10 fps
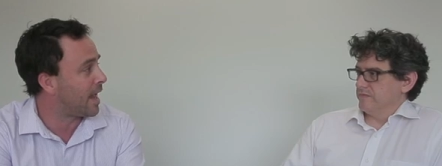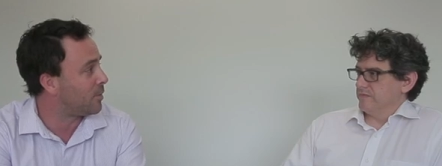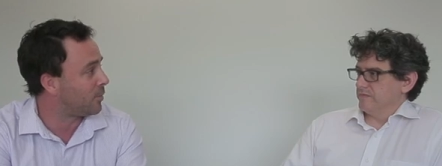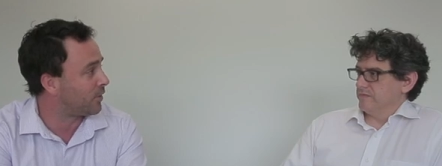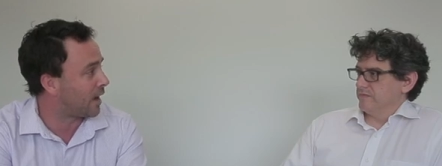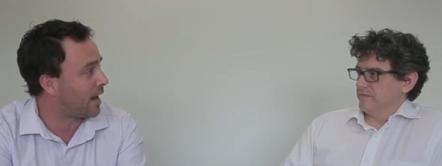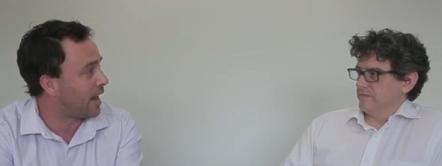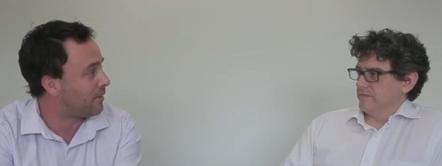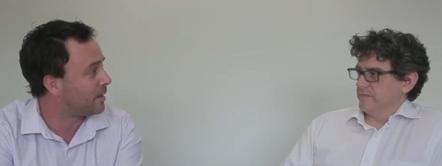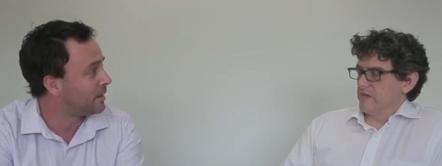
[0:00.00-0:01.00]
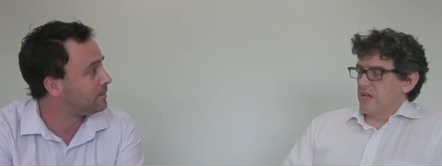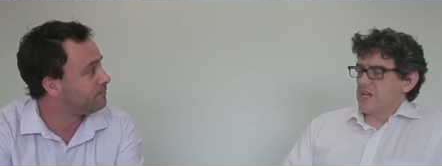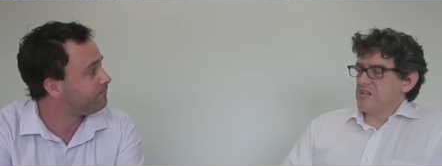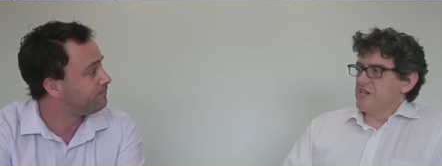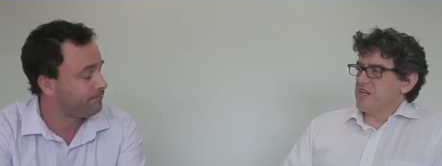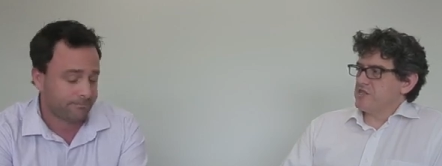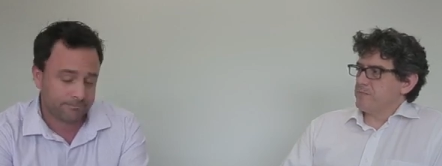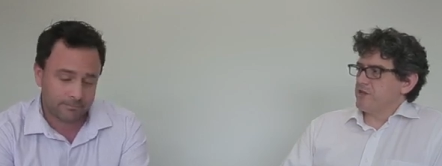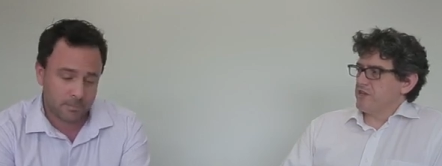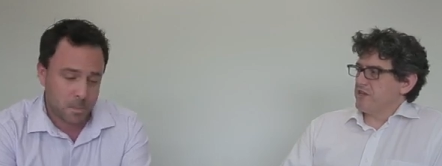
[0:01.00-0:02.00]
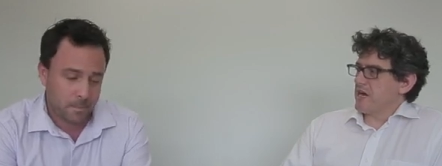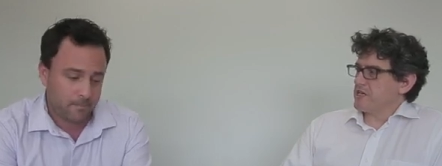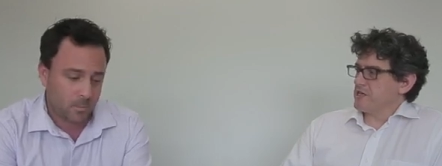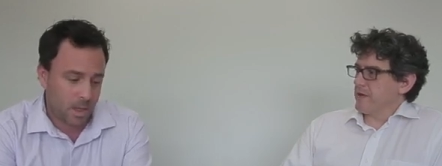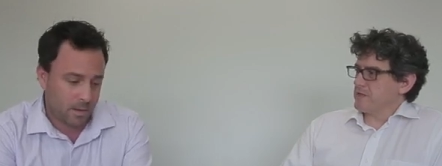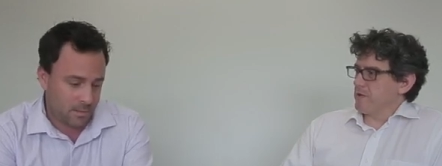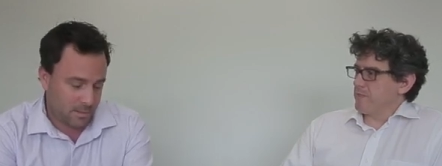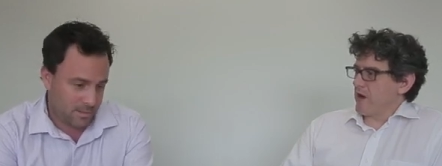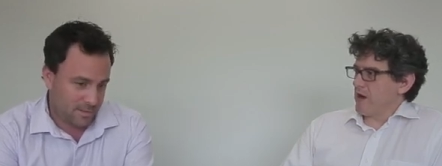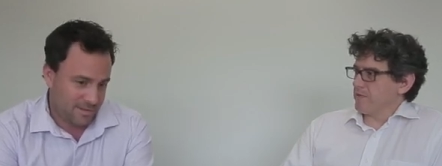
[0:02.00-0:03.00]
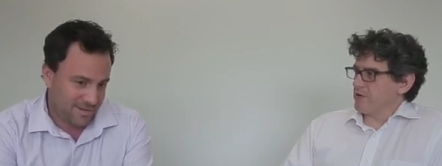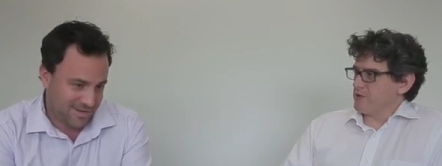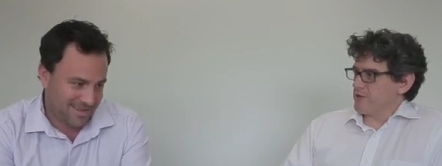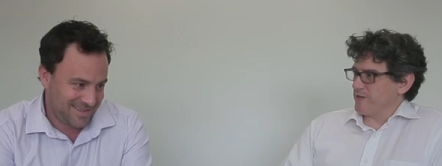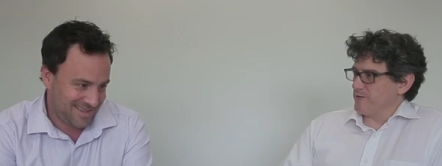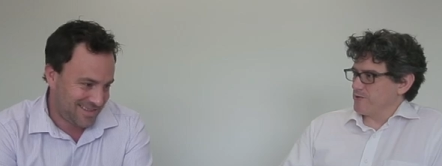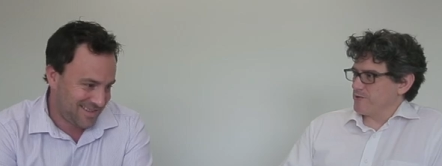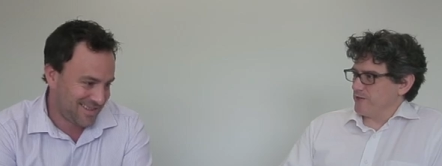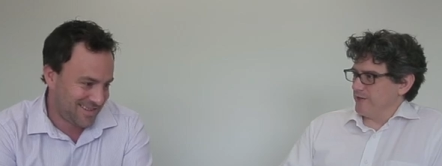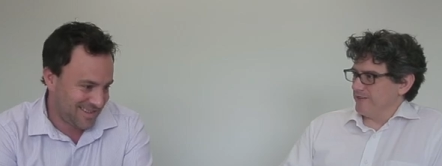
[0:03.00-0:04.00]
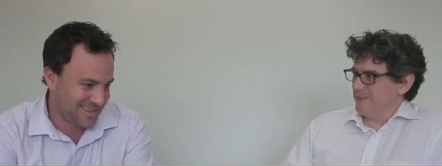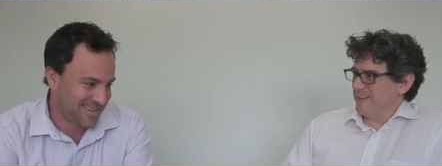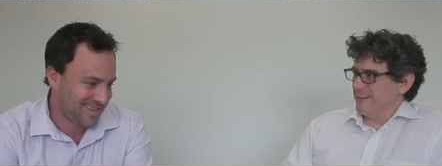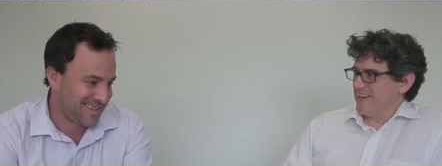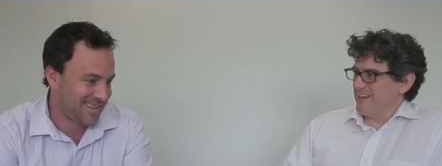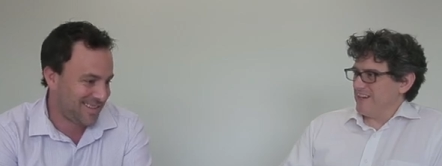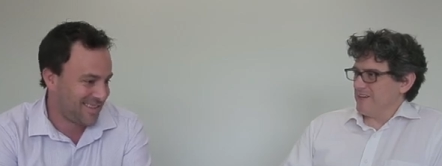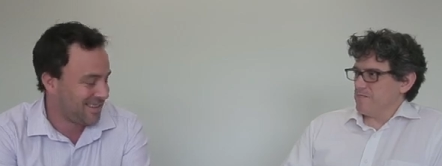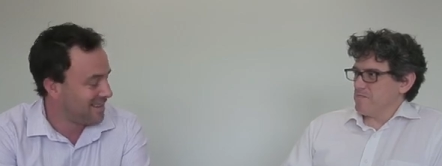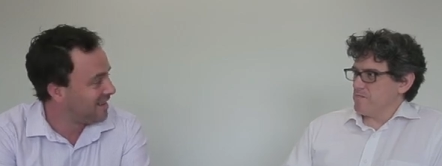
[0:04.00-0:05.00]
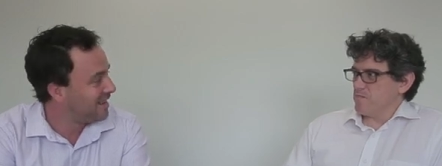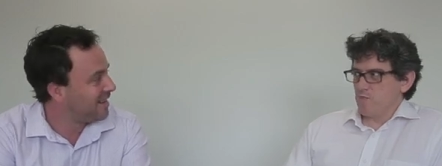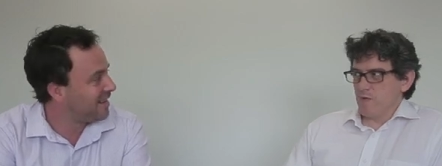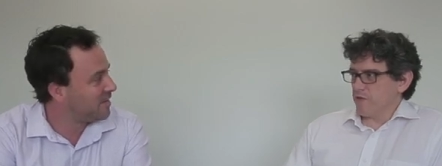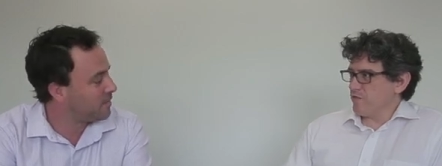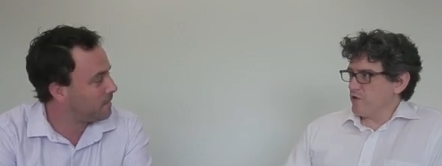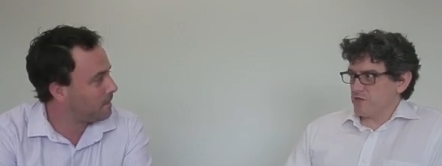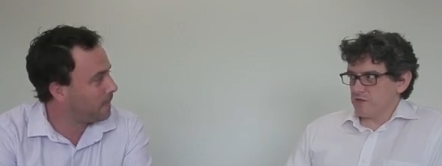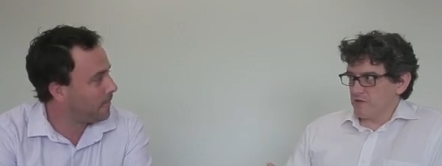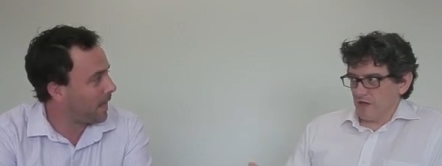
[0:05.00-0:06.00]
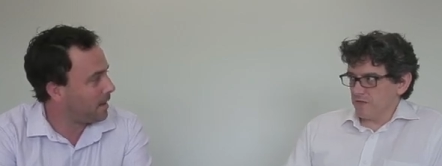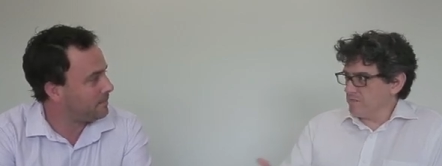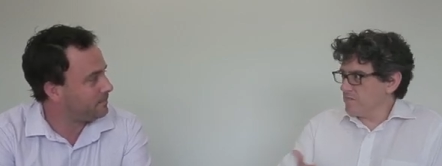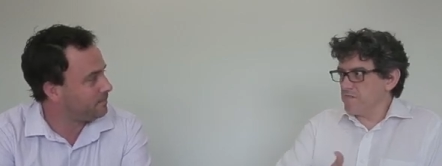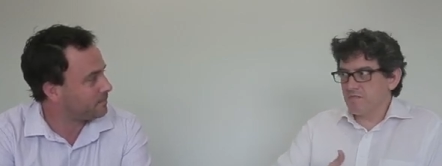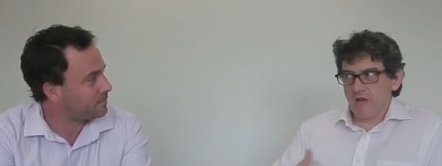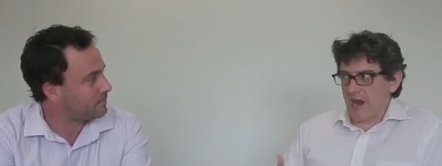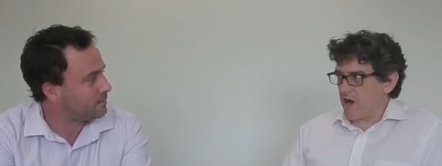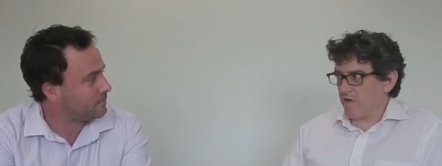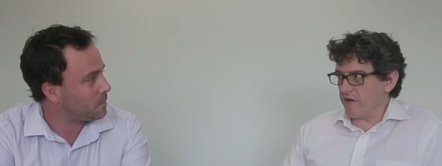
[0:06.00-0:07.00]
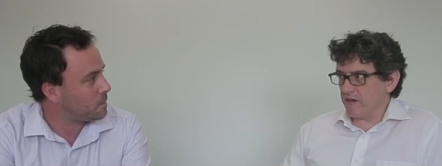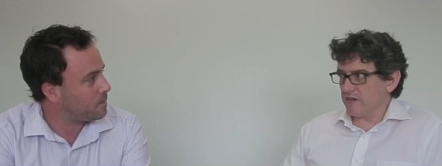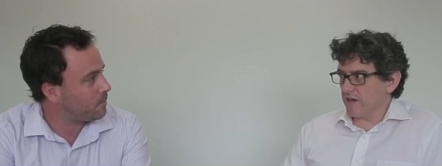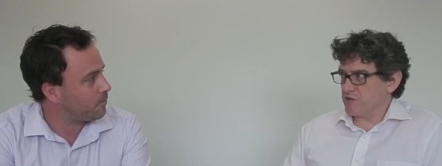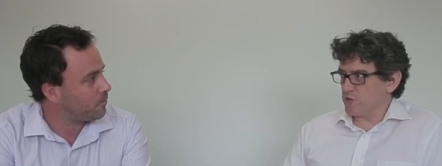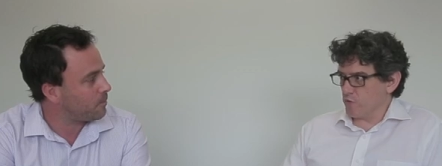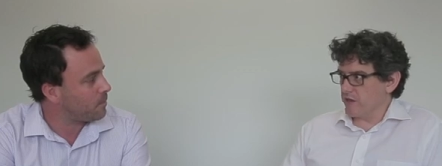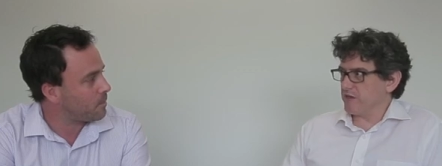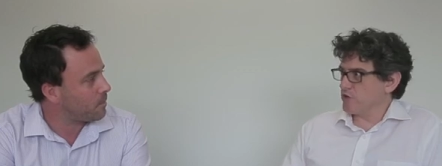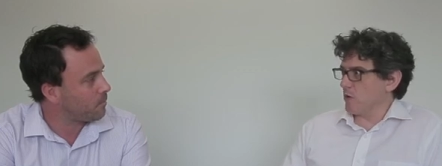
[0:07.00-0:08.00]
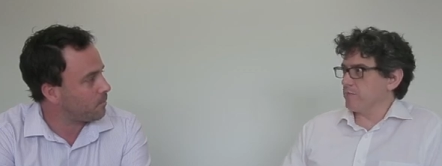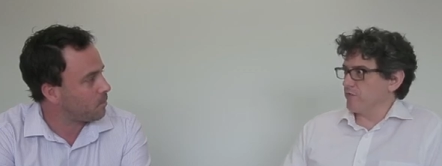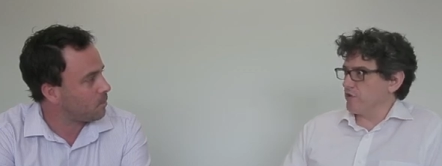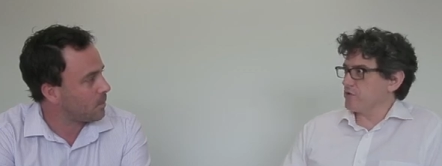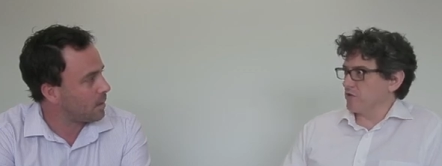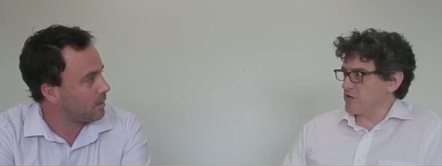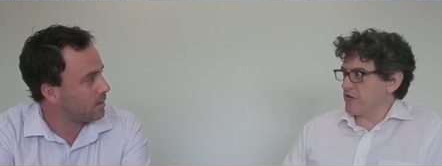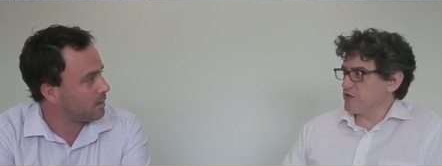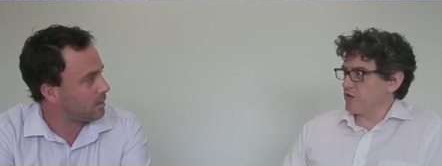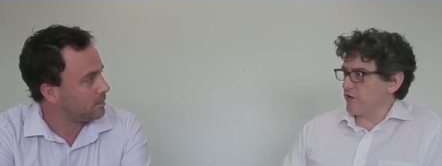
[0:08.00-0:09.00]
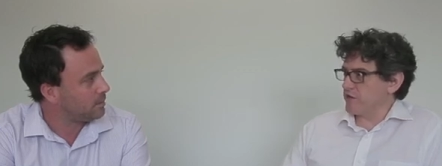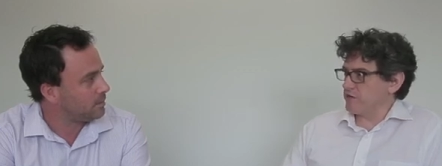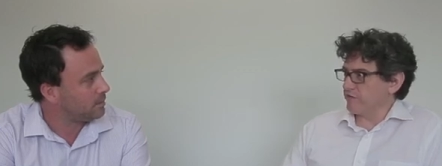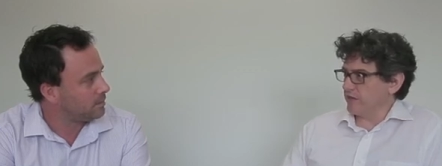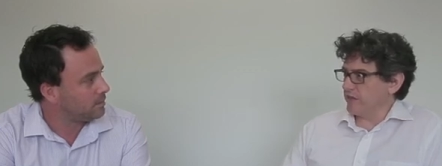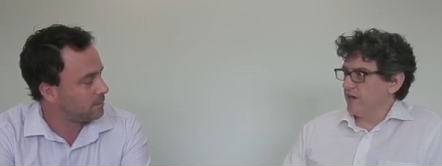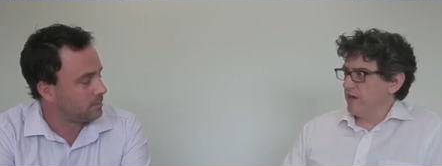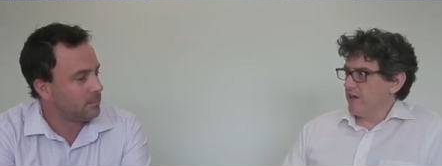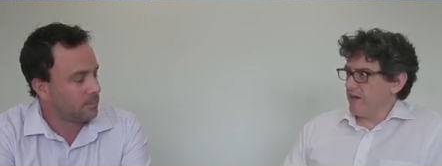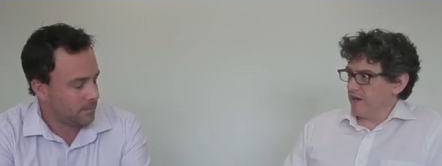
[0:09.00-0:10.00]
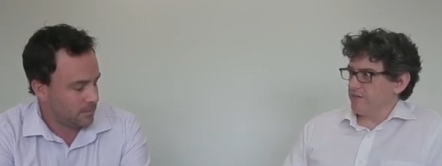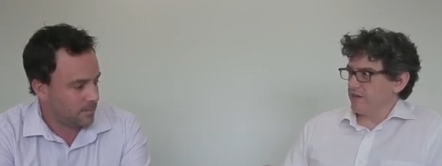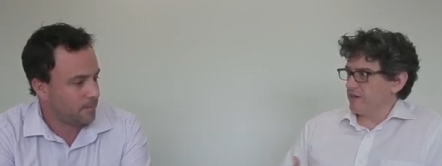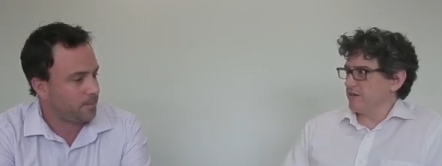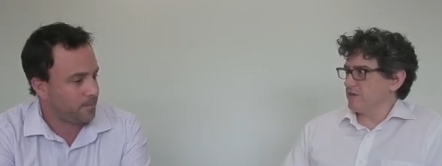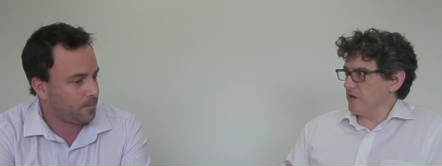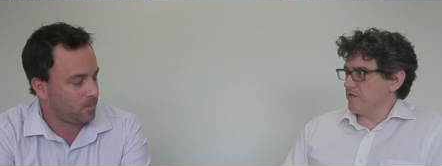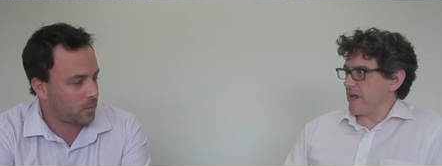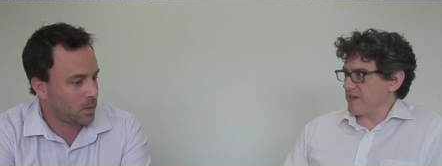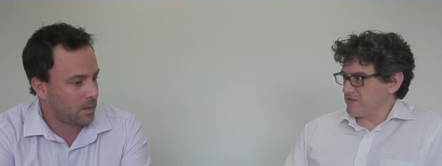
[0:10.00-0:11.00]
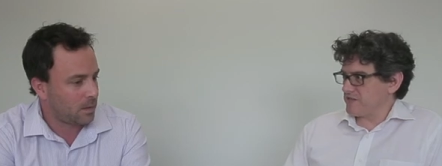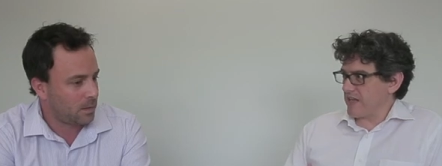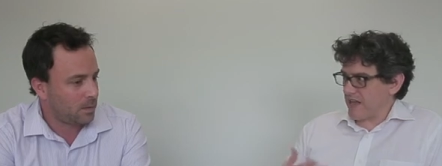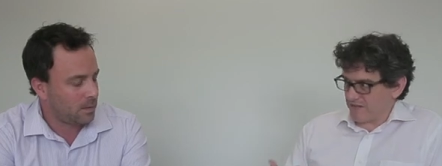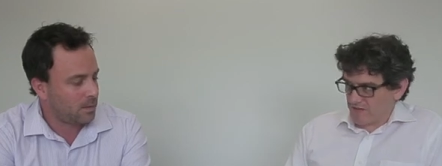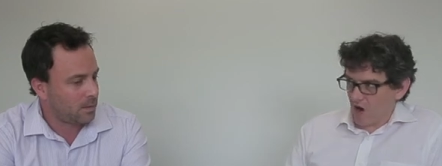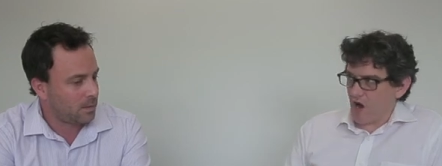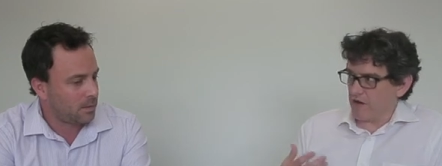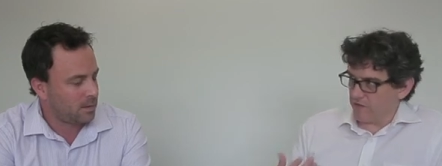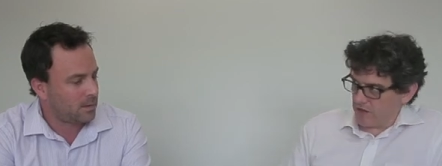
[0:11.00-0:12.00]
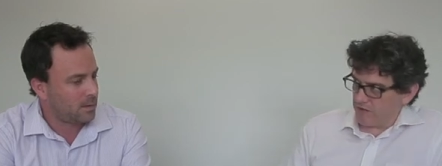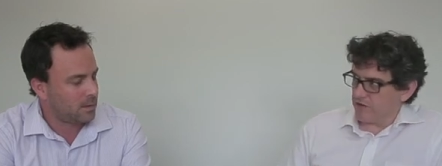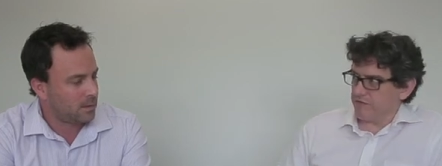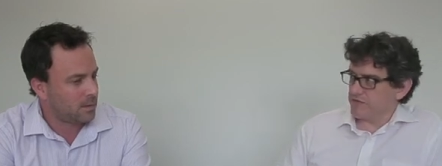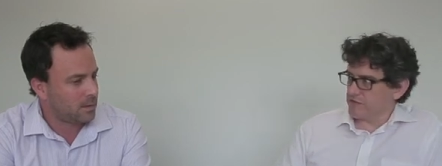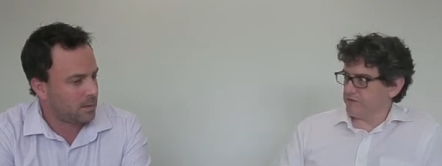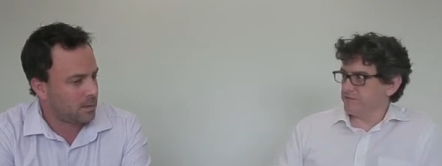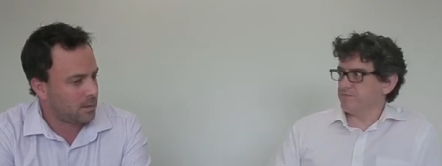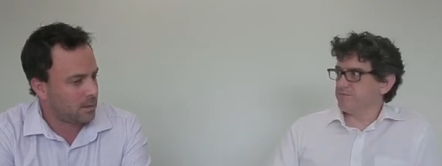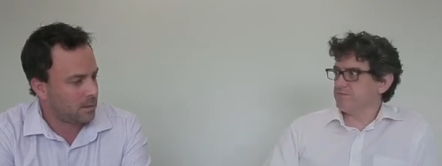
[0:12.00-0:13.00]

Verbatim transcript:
Speaker 1: enables scale out.
Speaker 2: As an antipodean, that actually makes me proud because there was, you know, uh, we were the first, you know, area like to really adopt virtualization aggressively, and I think that you know that's that kind of innovative sort of